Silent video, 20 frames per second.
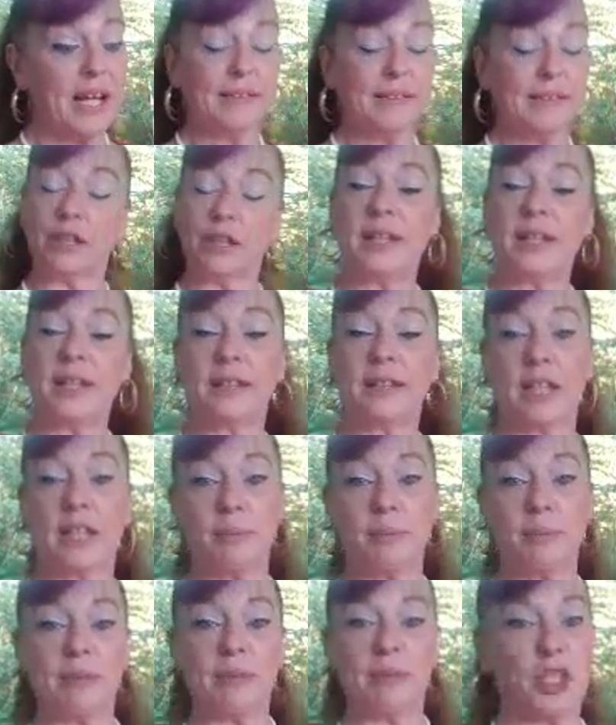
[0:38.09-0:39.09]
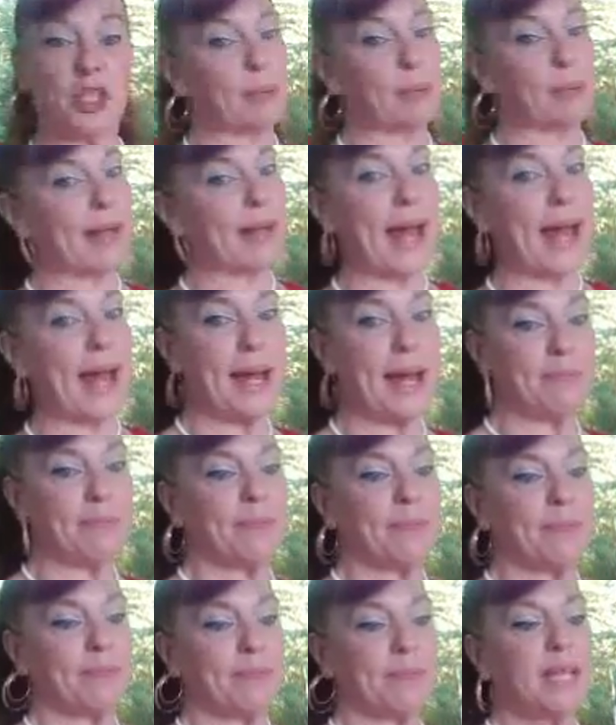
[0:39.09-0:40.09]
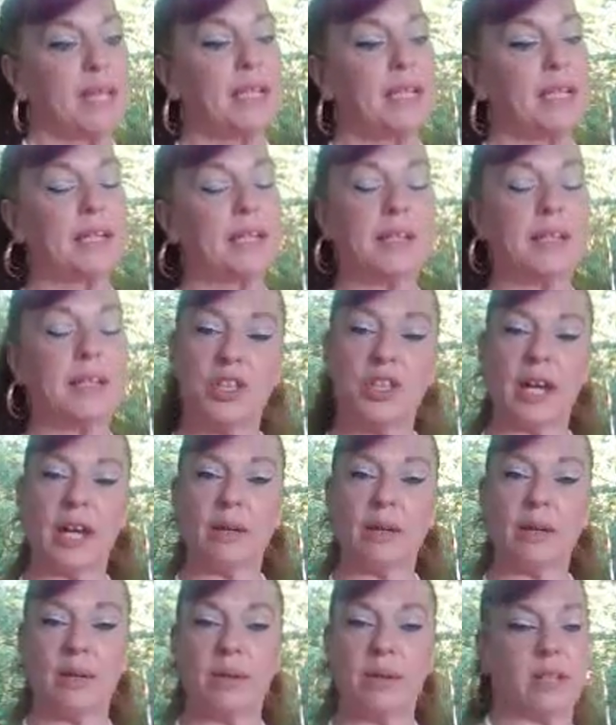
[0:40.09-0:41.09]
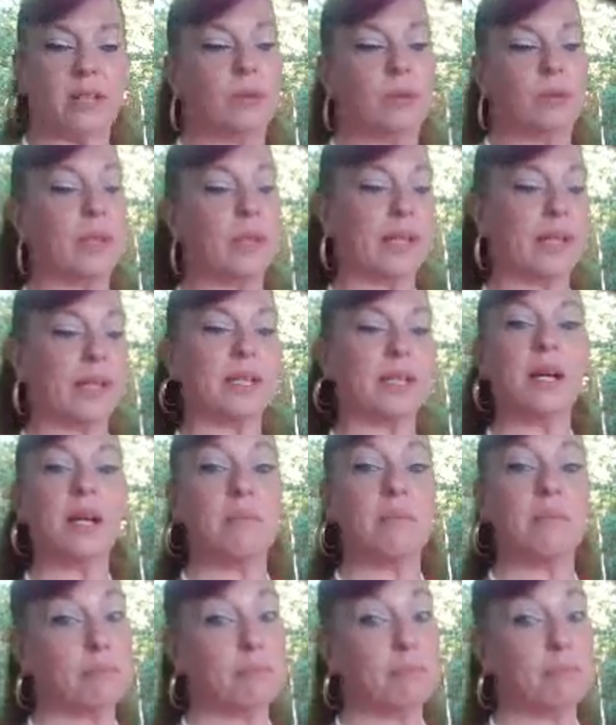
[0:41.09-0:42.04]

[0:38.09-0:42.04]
This reading is going to be for Gemini. Let's see what's shaking with you in